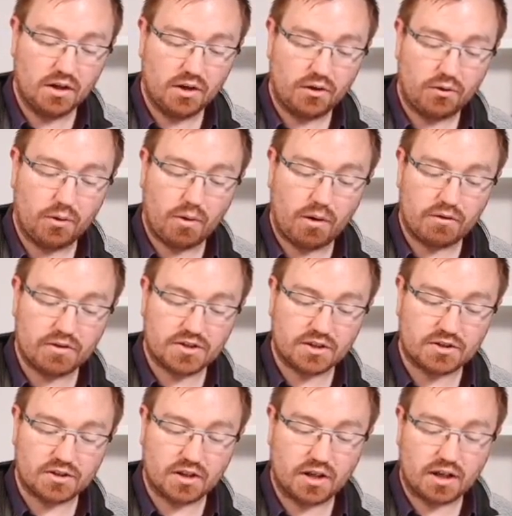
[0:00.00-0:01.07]
through our
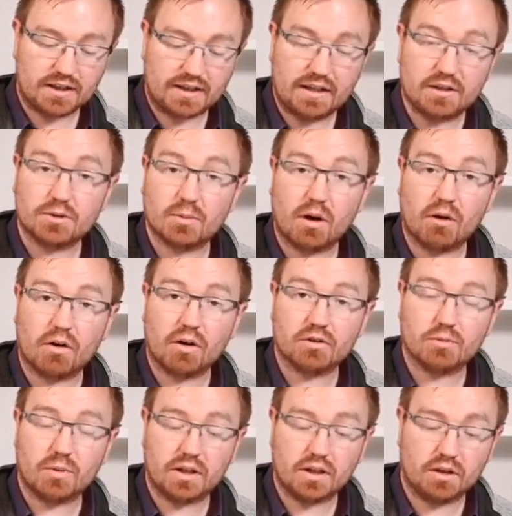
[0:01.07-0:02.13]
resistor and into our
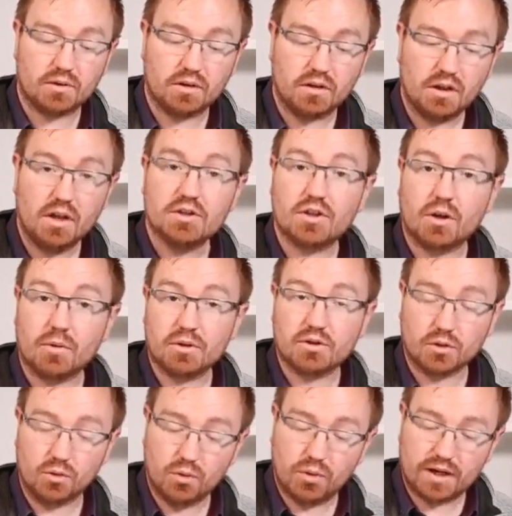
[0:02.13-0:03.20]
Arduino. So it's
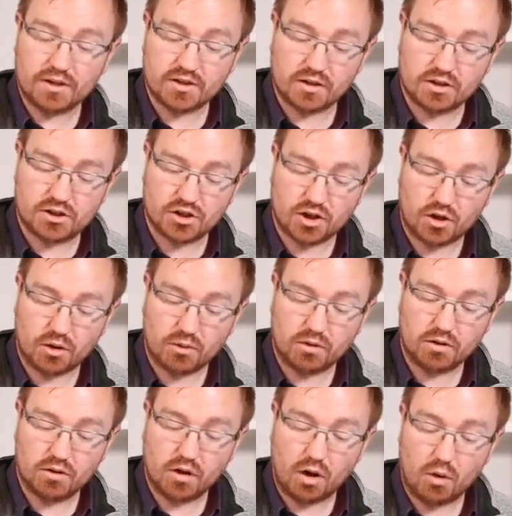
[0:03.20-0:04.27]
always going to show
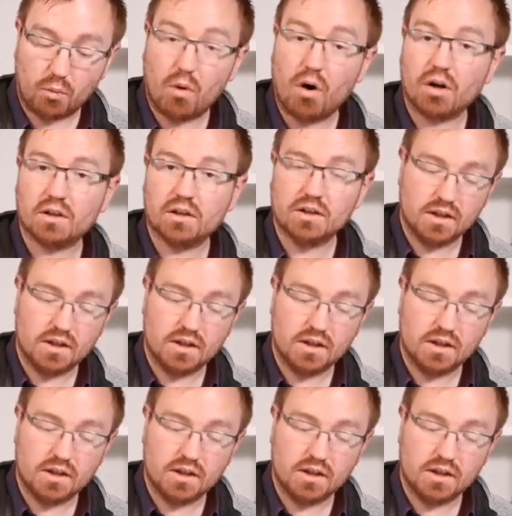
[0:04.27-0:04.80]
a 1.